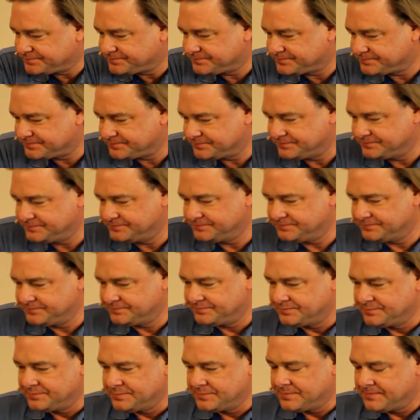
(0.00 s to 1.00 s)

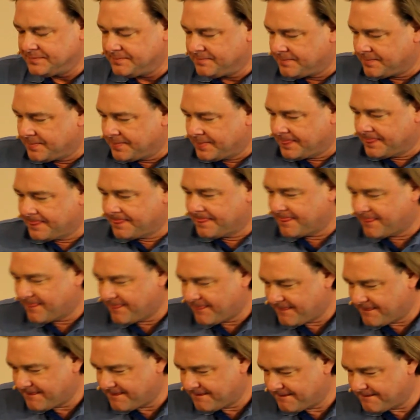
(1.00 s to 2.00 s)

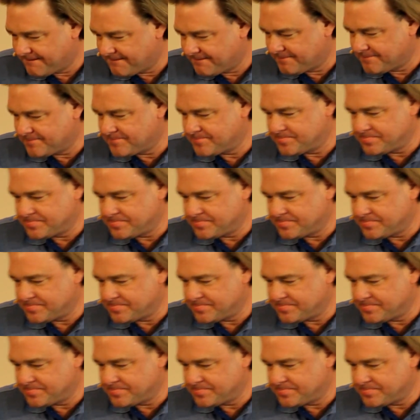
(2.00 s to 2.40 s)
Nothing is said.